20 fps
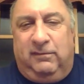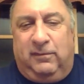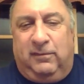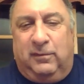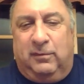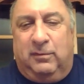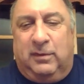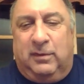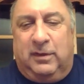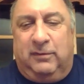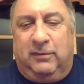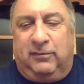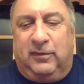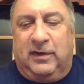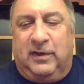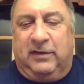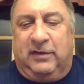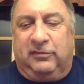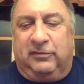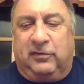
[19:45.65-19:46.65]

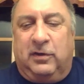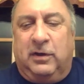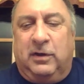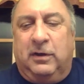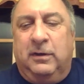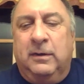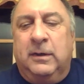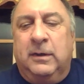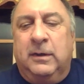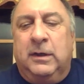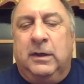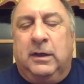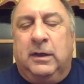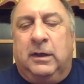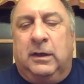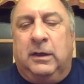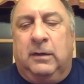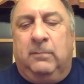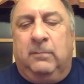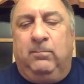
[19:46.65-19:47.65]
NASCAR.
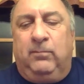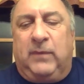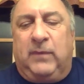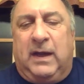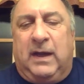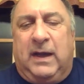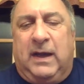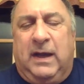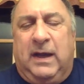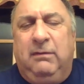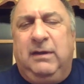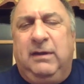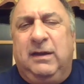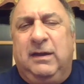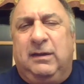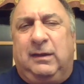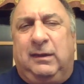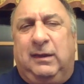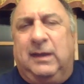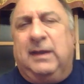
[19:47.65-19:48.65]
How do
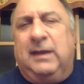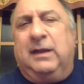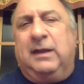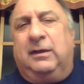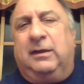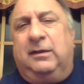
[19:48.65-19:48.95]
you think